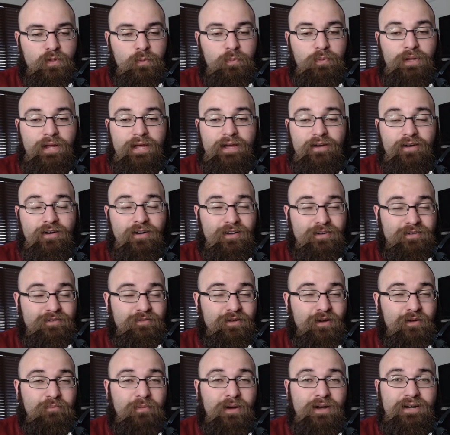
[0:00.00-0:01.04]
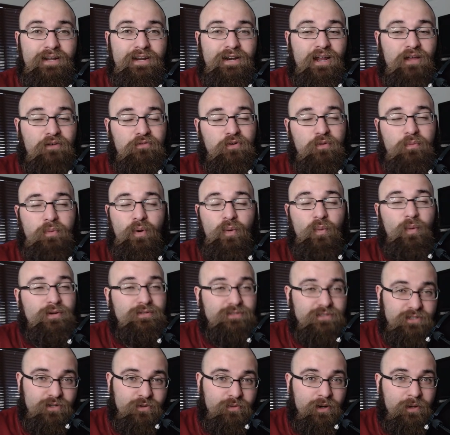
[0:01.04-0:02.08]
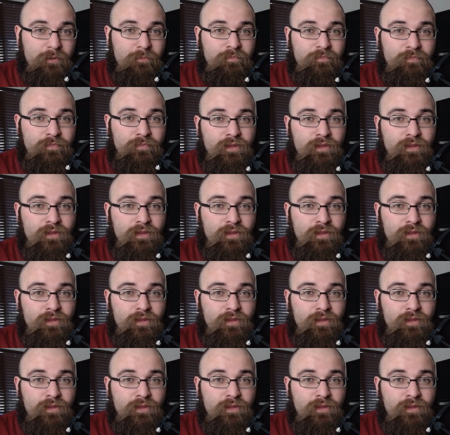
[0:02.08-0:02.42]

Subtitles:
play on Monday Night Football wasn't great.